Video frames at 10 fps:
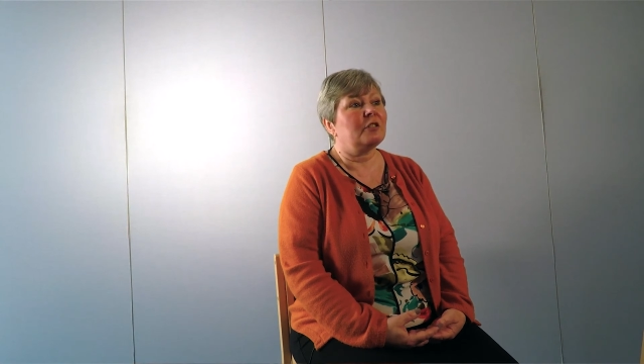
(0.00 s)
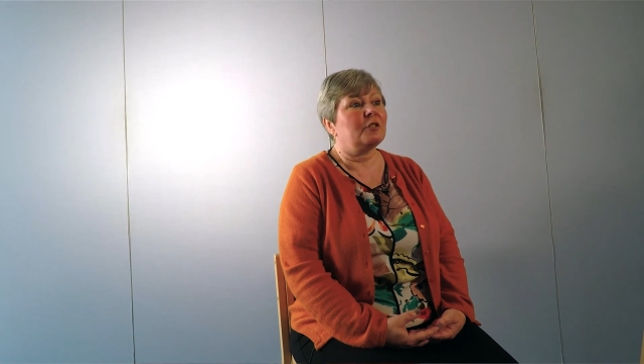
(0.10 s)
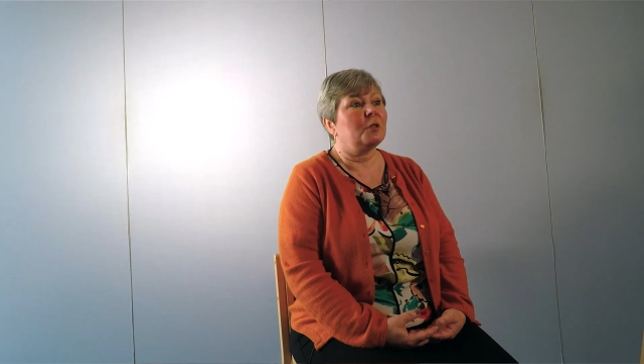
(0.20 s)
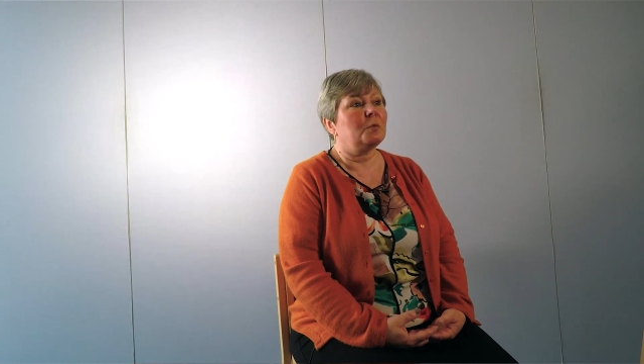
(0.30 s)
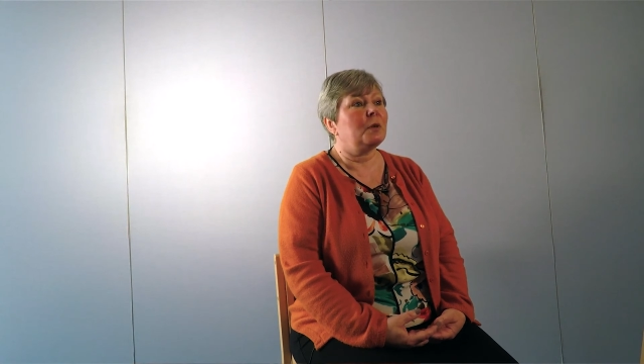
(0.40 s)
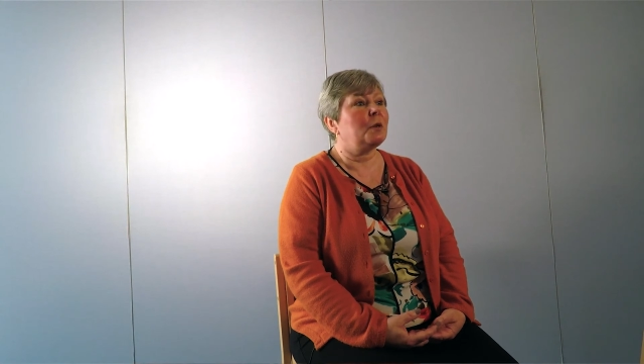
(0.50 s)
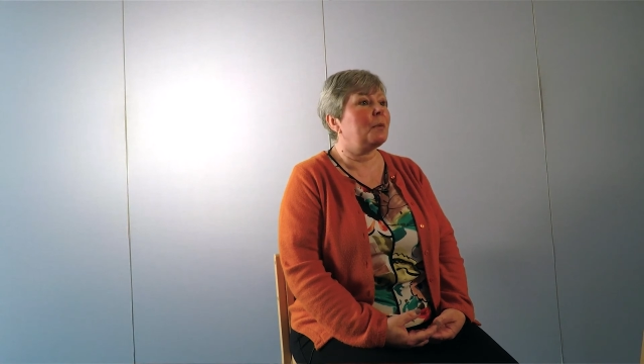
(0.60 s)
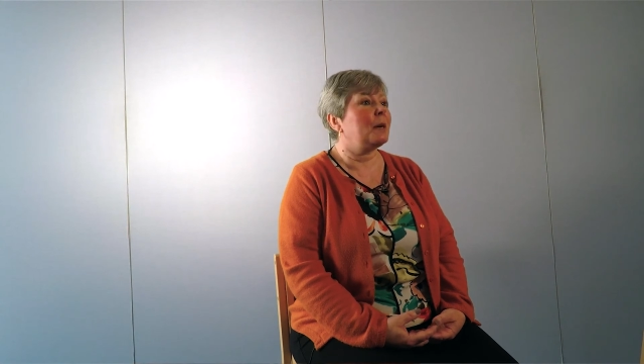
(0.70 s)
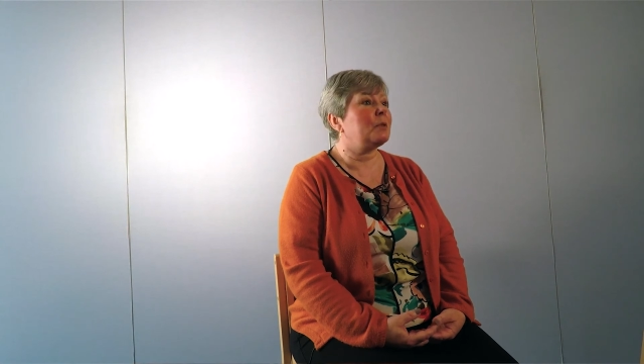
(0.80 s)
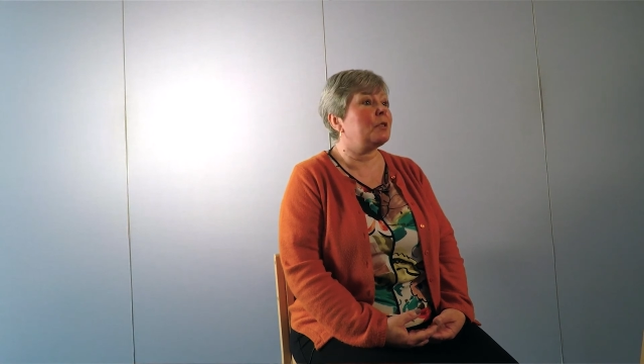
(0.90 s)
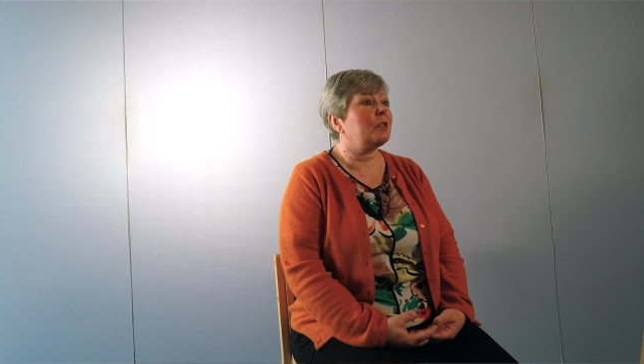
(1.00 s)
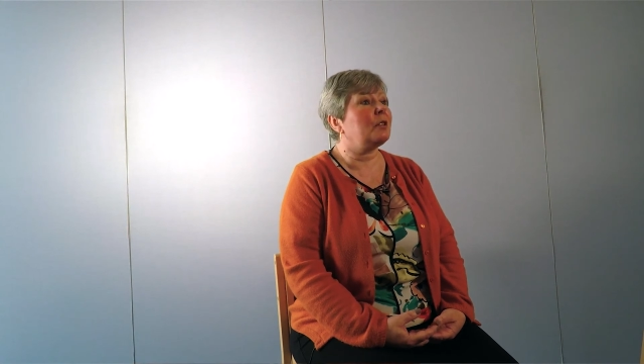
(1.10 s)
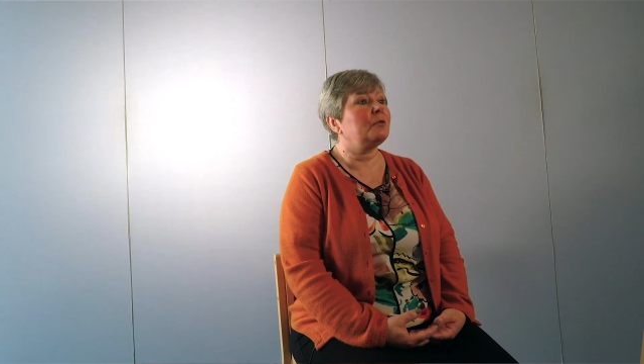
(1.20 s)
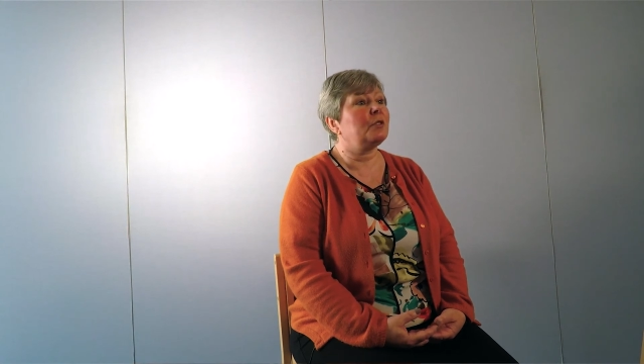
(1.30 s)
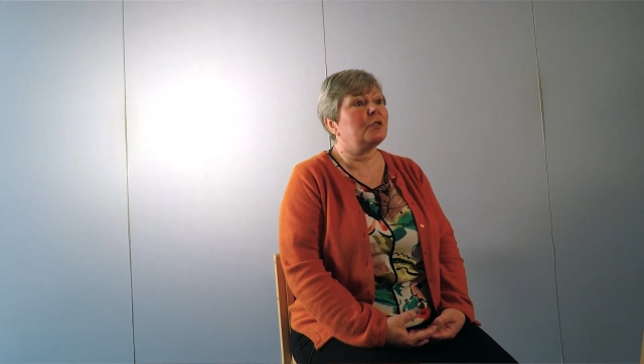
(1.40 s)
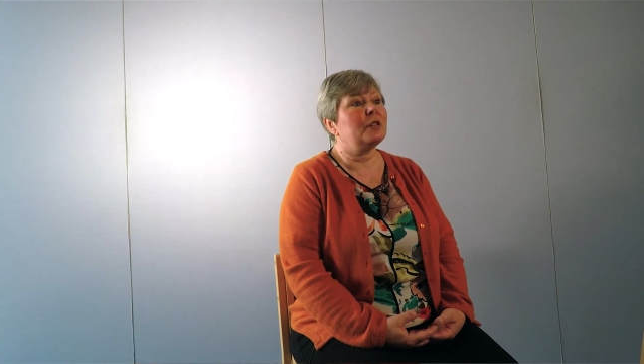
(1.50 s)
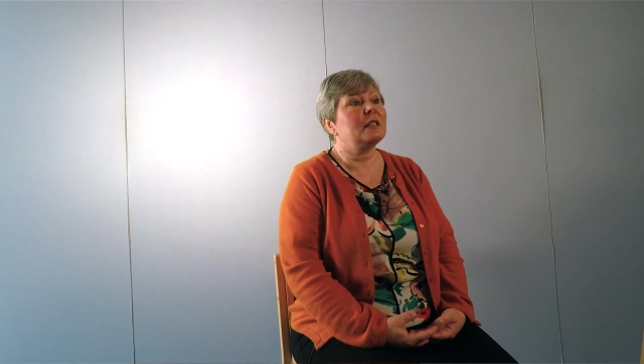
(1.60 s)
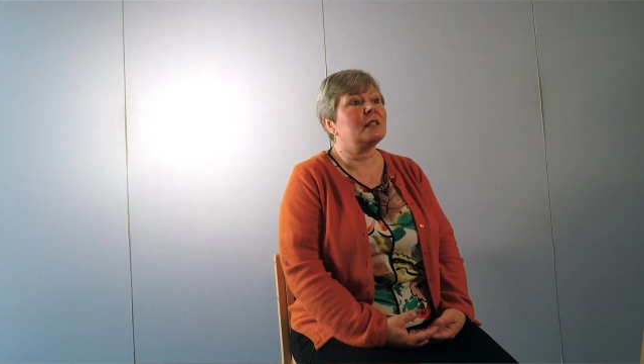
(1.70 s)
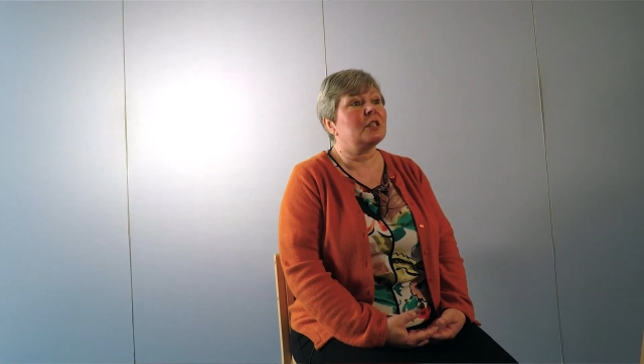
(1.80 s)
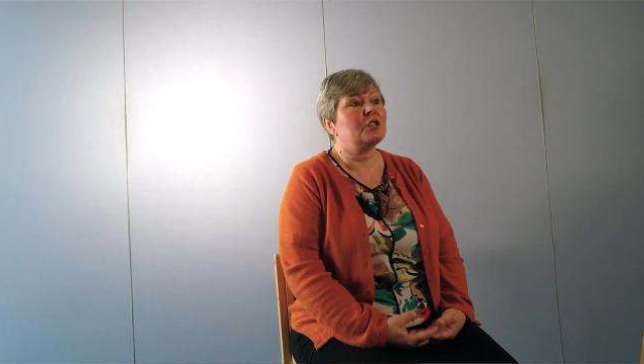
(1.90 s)
room where perhaps there's a lot of noise
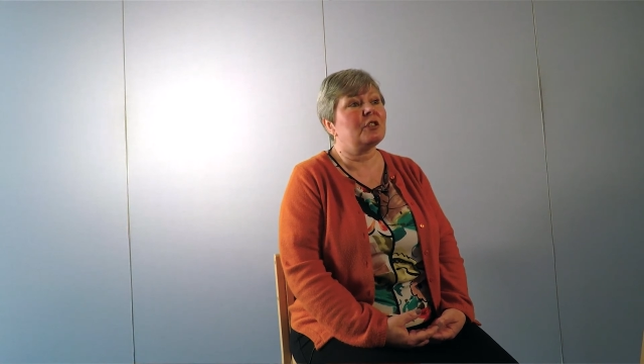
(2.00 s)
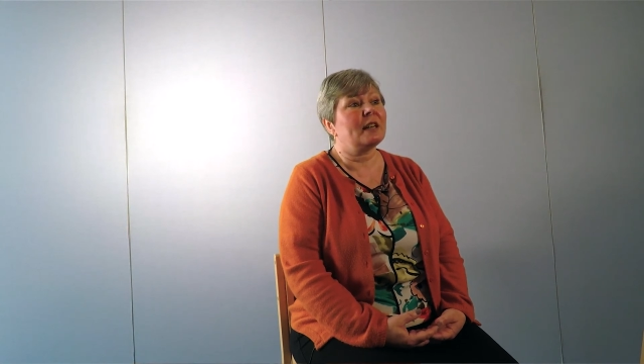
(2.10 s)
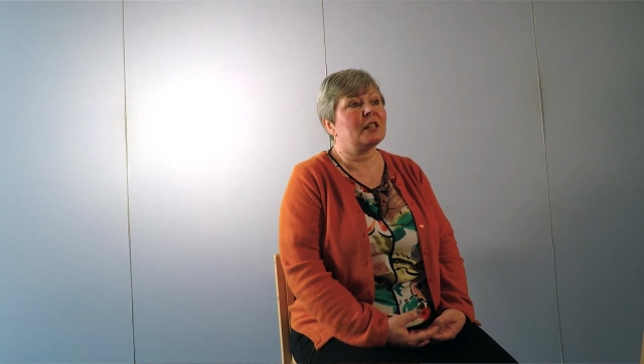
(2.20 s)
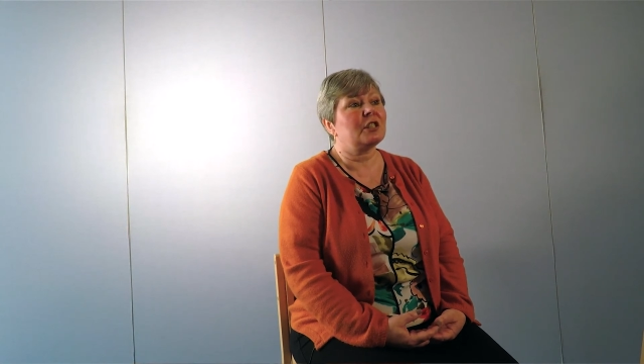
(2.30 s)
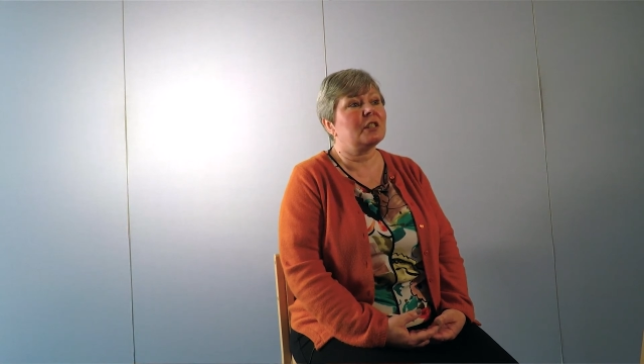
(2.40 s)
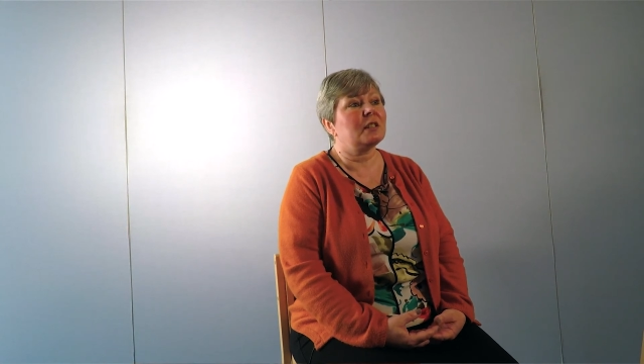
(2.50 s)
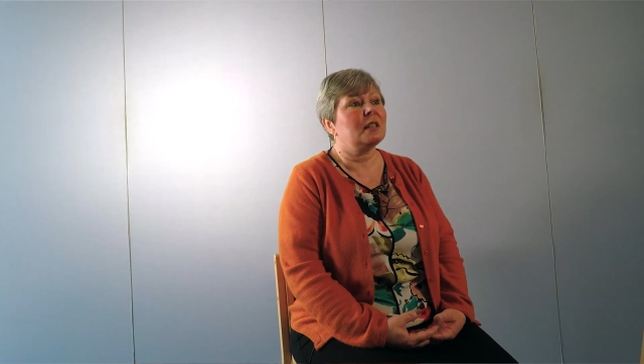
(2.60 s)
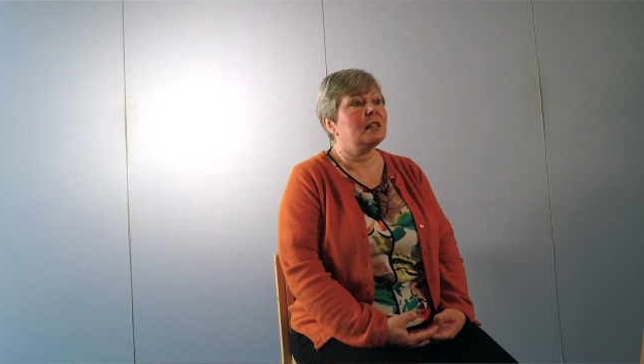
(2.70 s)
and distraction.